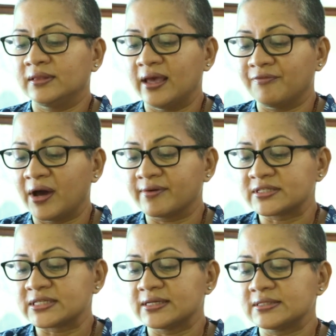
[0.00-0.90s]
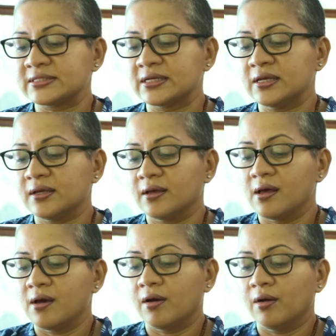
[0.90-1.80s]
Theva Residency,
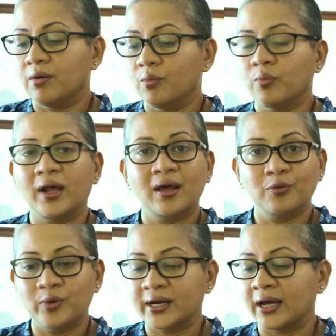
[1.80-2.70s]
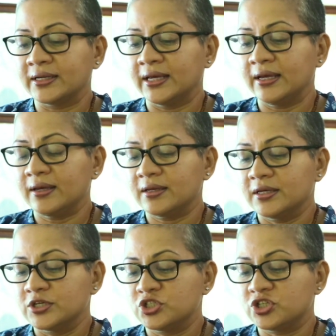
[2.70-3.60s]
Kade,
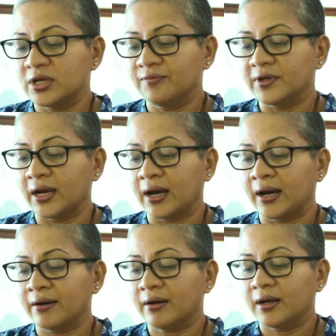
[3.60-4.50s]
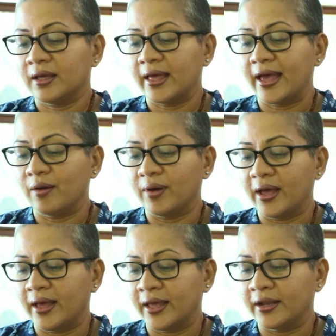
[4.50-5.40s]
Sri Bihar,
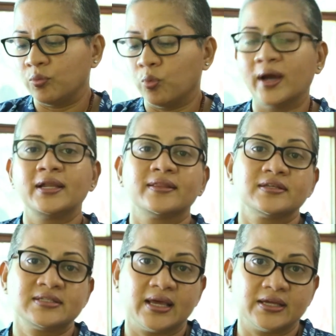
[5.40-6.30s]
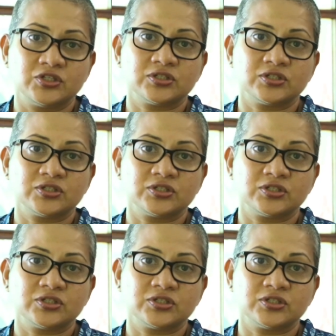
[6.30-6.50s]
and Wild and the Sage.